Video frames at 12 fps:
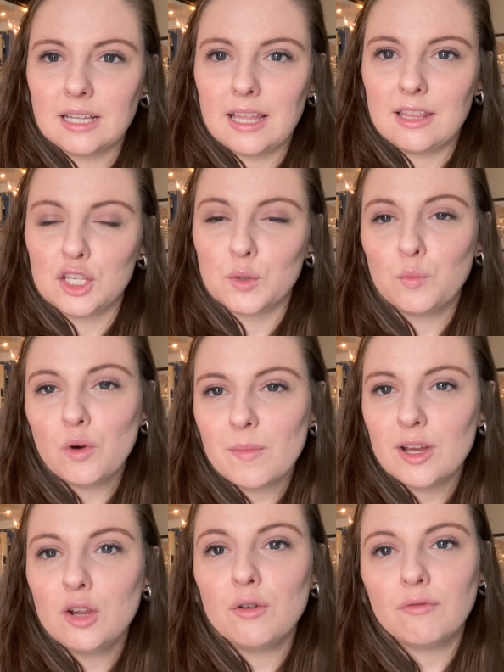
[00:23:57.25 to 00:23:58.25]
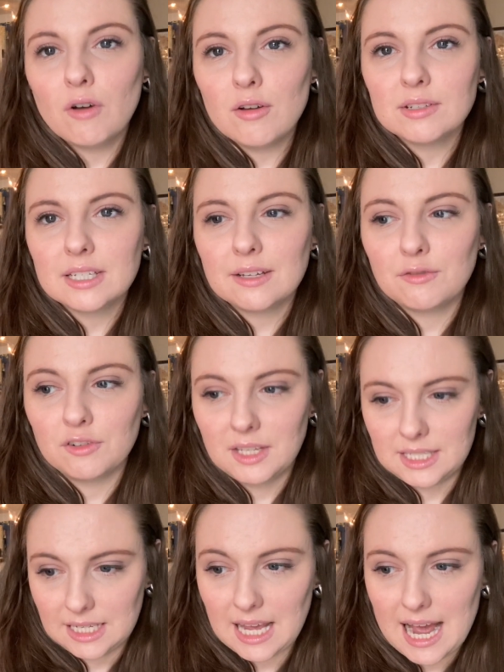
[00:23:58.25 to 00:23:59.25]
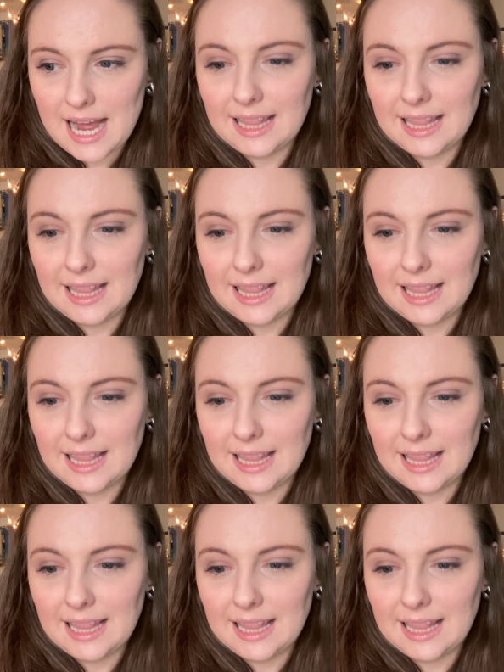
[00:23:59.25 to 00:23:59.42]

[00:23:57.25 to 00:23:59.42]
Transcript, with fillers: this woman who falls for this guy.